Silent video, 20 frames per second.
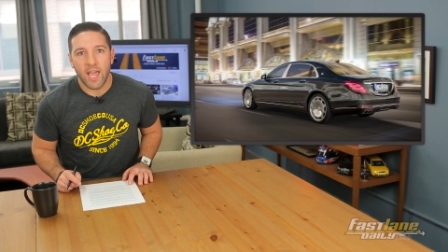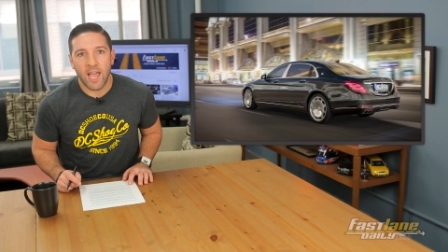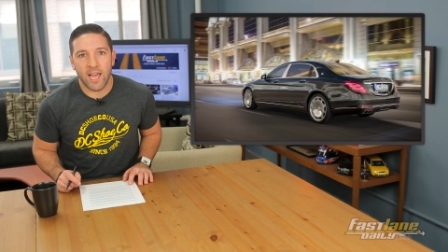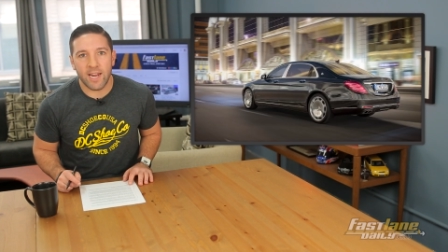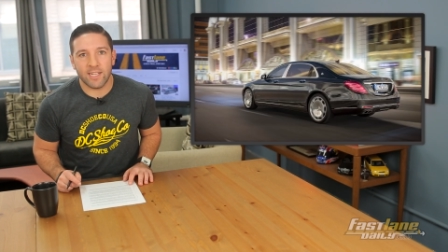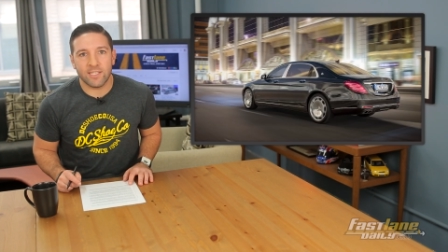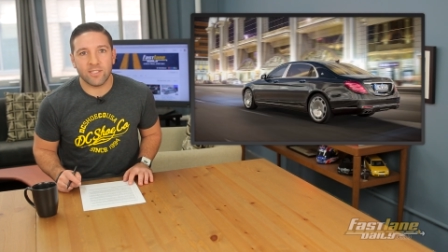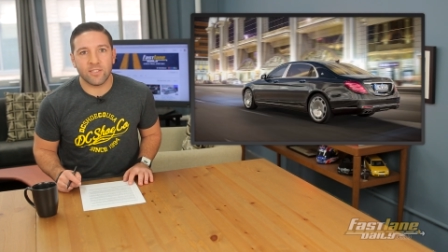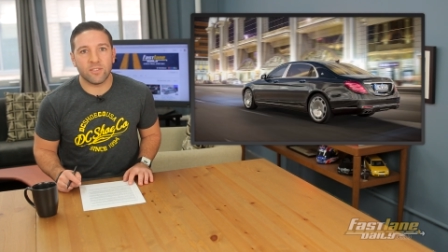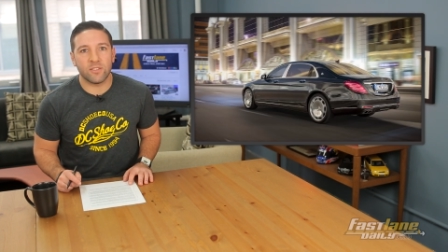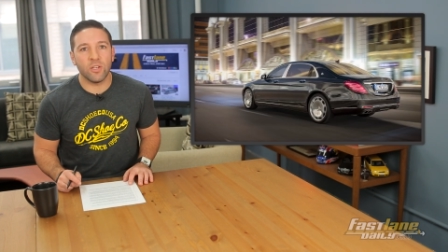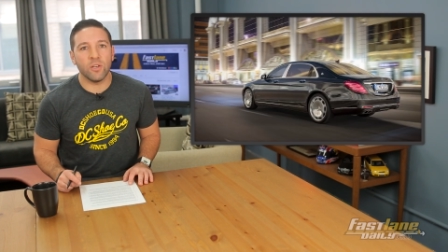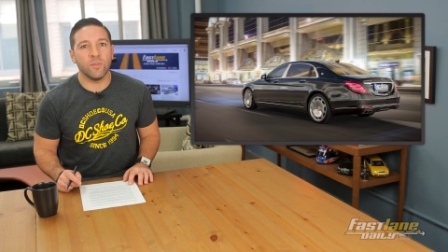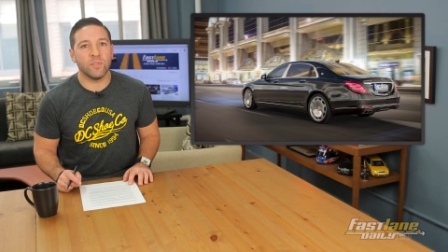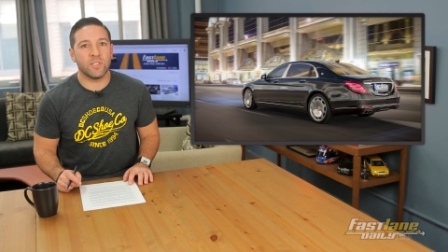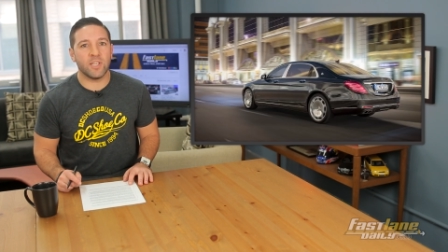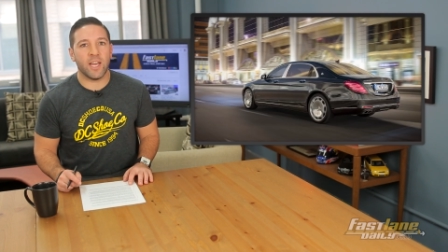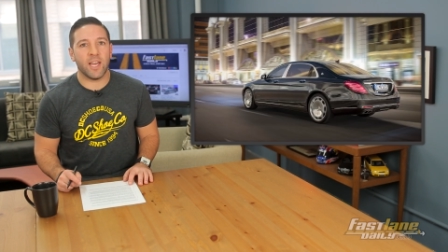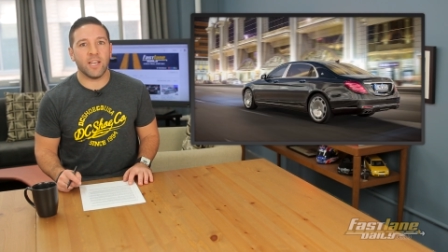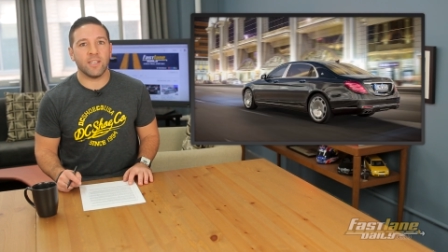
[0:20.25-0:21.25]
and it's
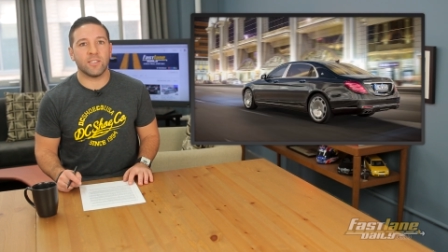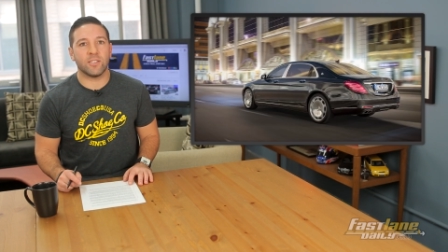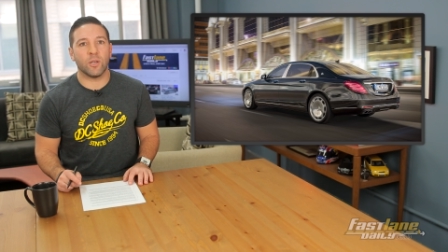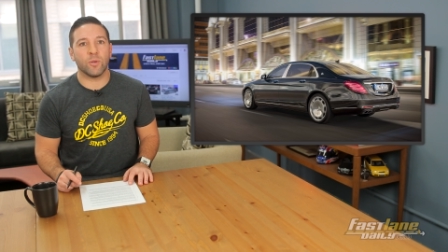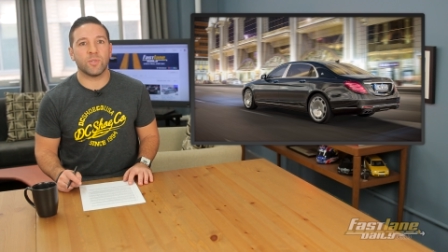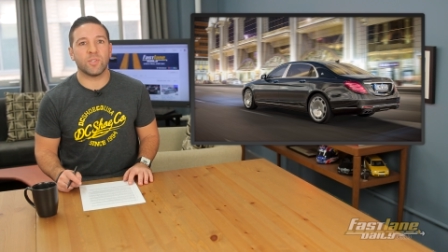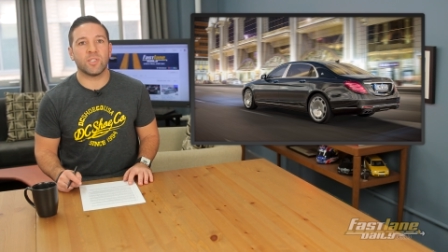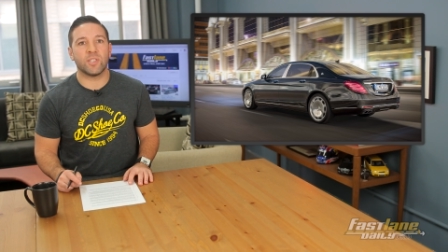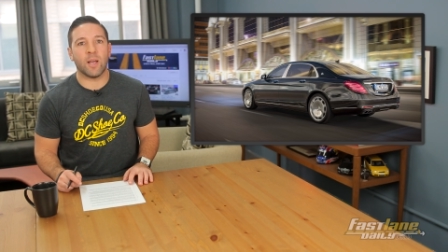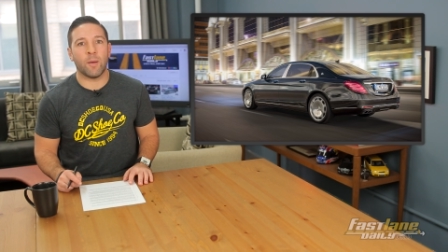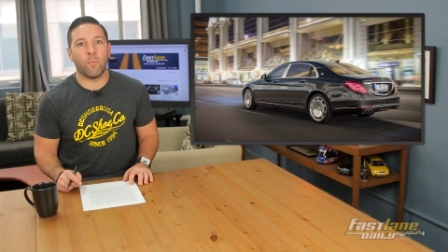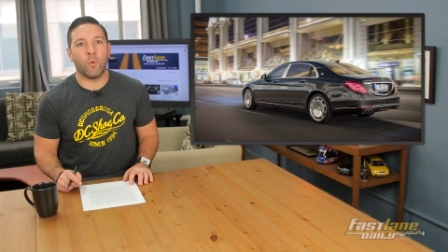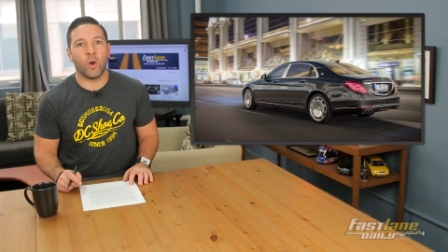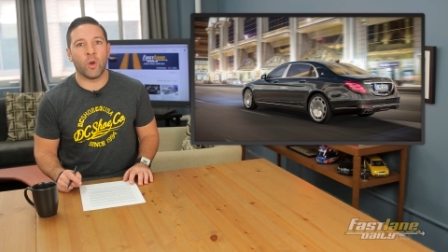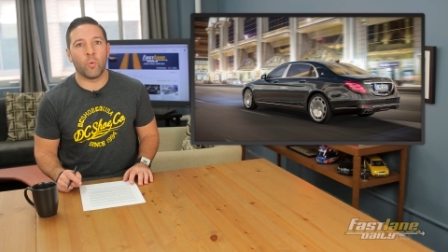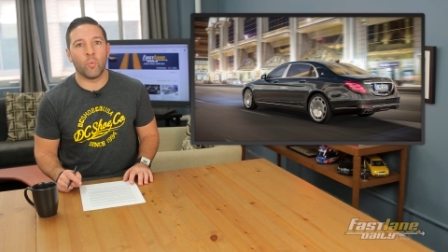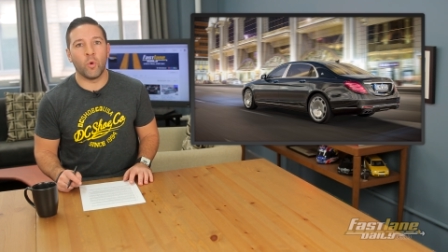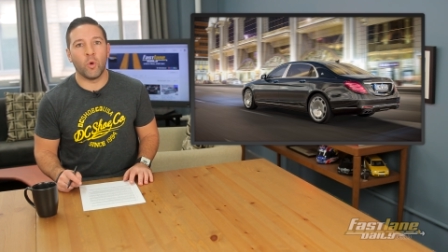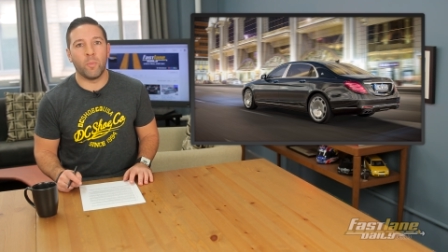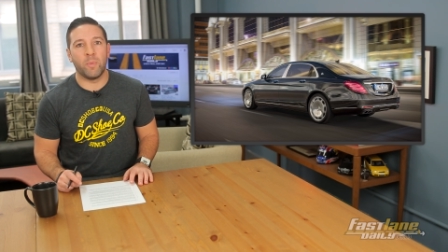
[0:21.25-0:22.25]
Tuesday, so
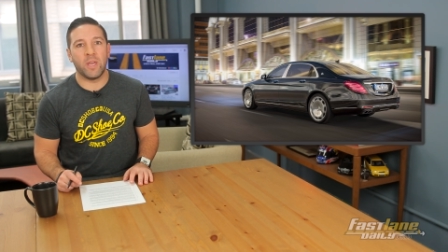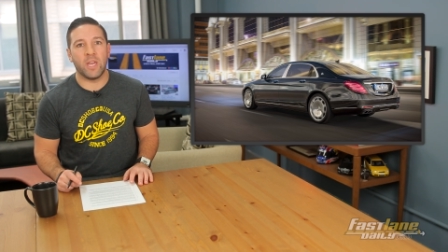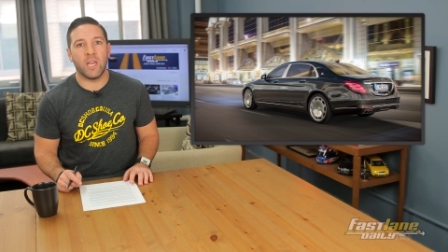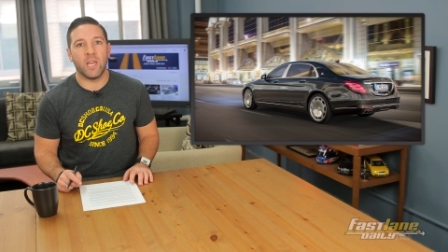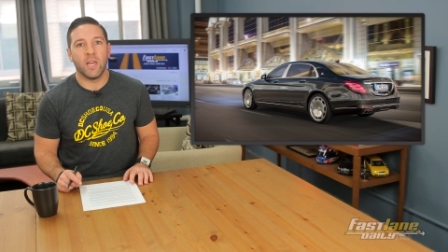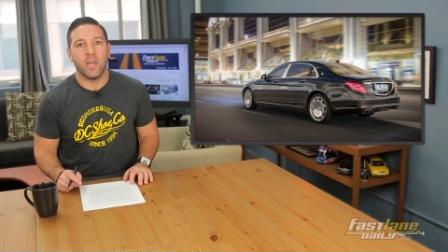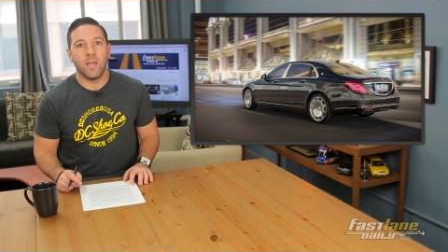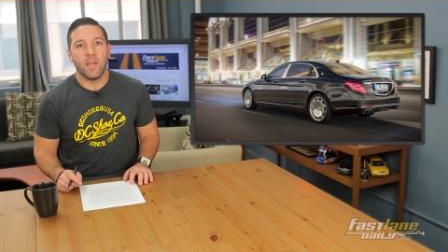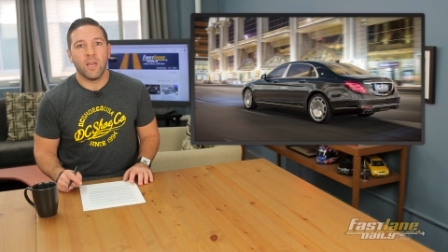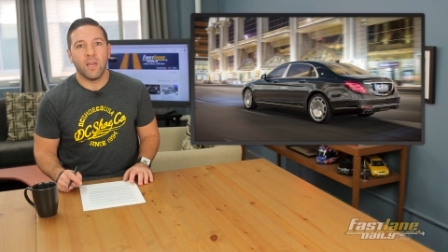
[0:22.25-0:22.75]
someone will be